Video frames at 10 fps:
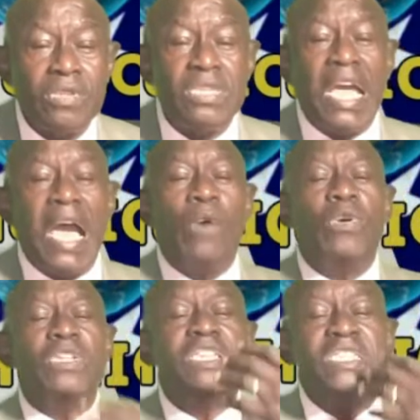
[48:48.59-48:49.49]
that our
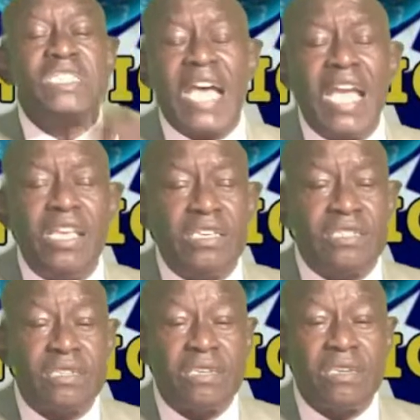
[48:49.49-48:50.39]

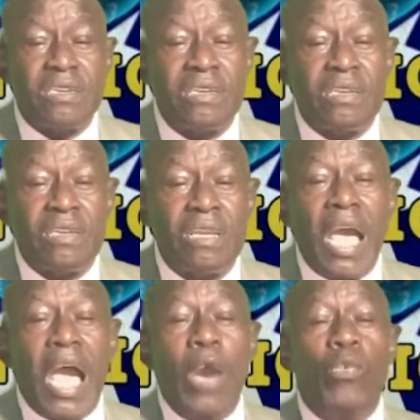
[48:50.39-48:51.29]
desires
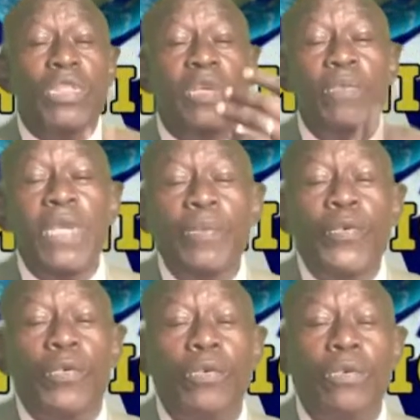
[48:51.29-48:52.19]
are with the
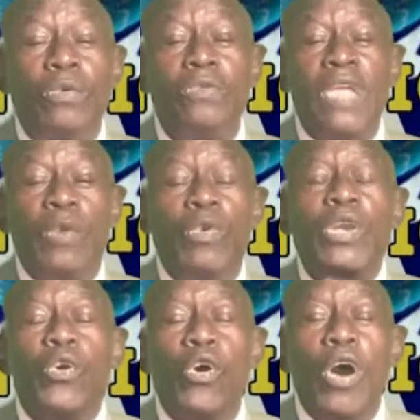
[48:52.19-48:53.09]
people that we
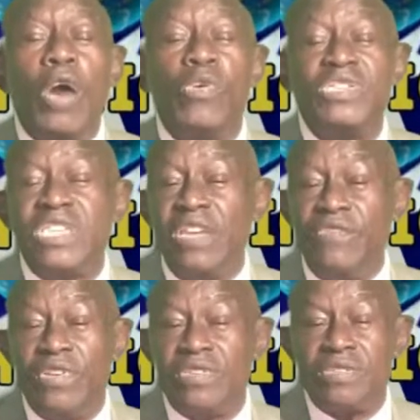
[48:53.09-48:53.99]
call our
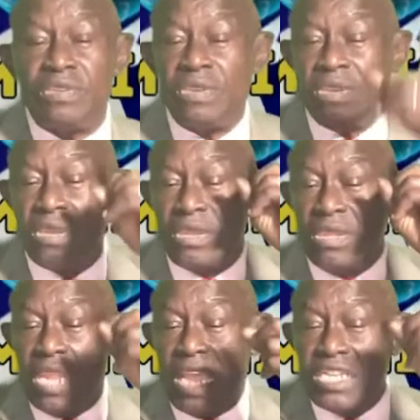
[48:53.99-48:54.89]
saviors,
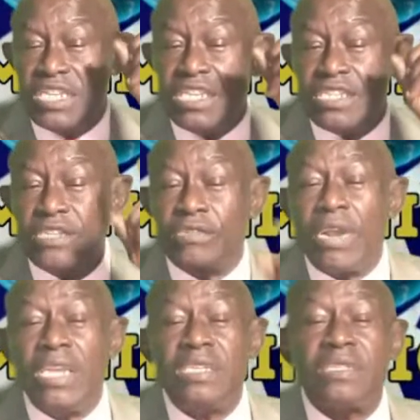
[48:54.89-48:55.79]
not Jesus
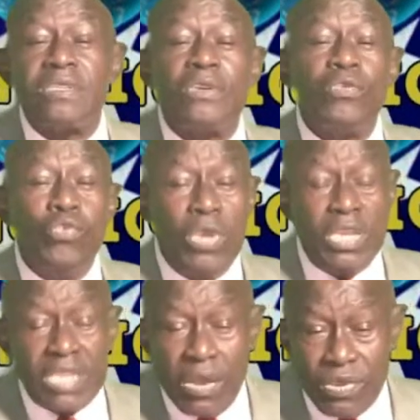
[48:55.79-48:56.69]
Christ, who
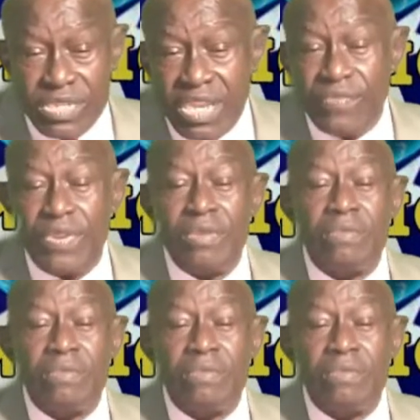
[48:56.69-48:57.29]
is our savior.